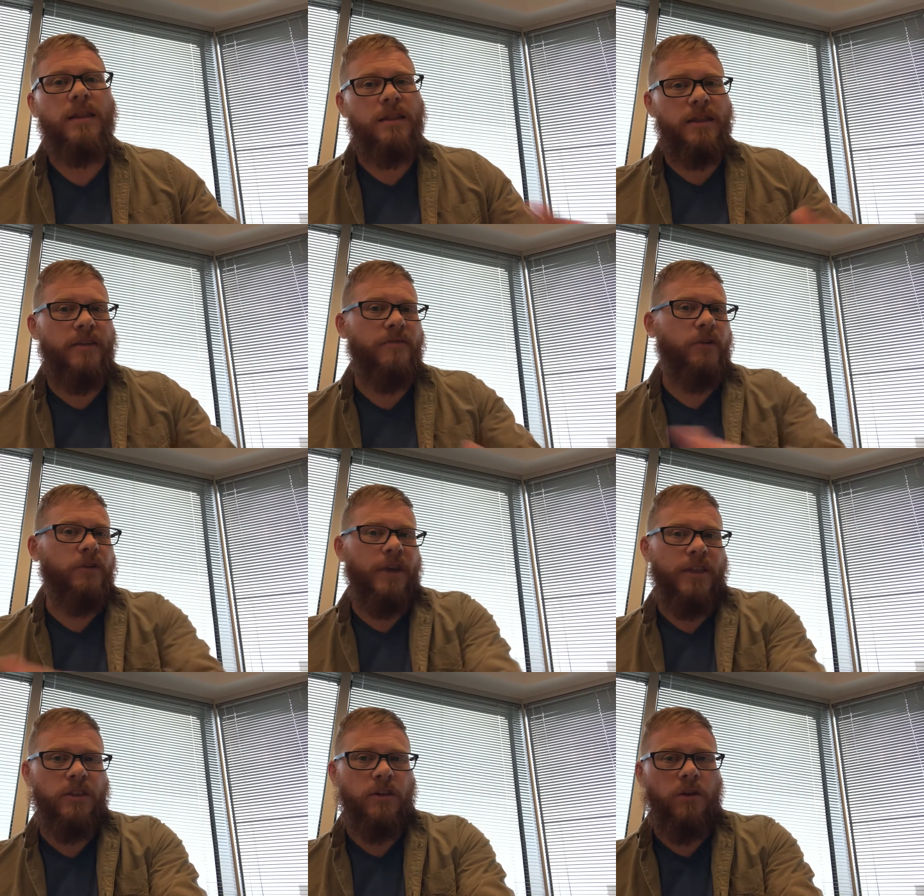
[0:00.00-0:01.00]
therefore you
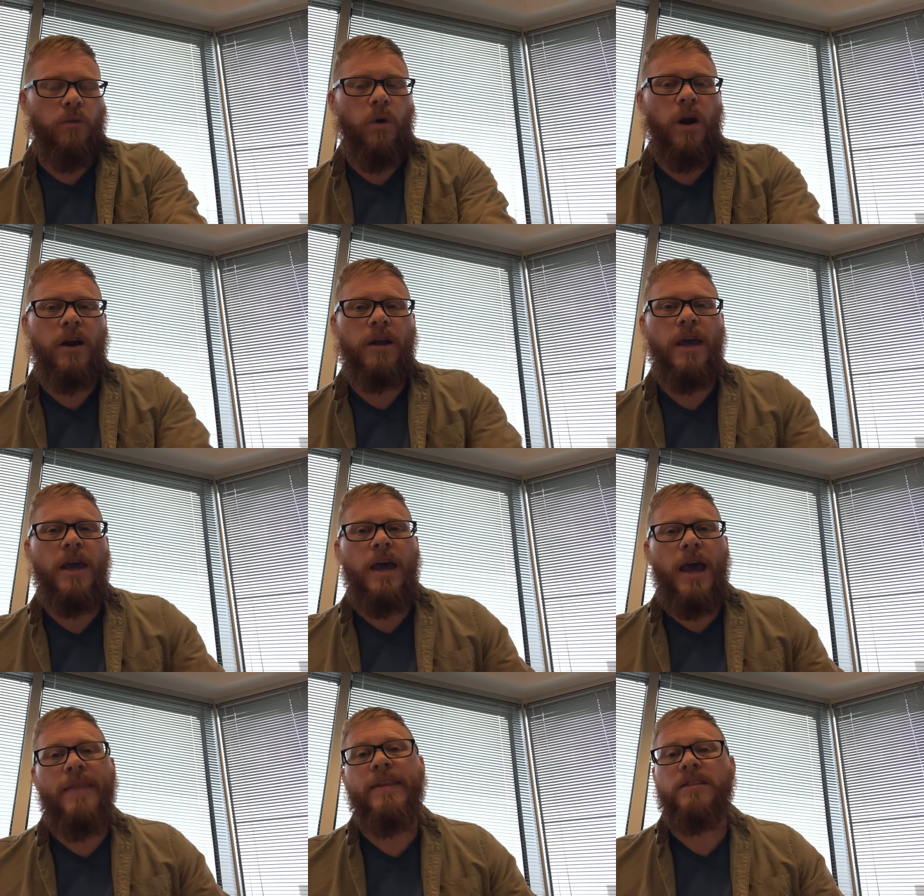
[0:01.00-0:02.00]
get the good work,
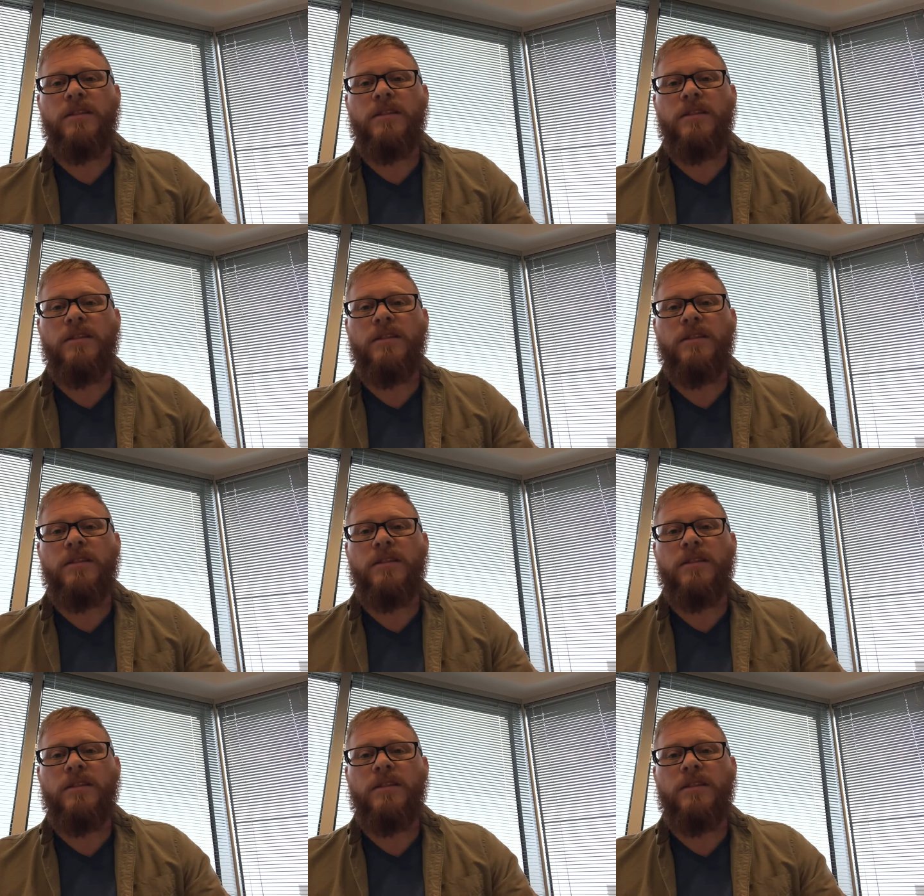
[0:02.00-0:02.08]
and then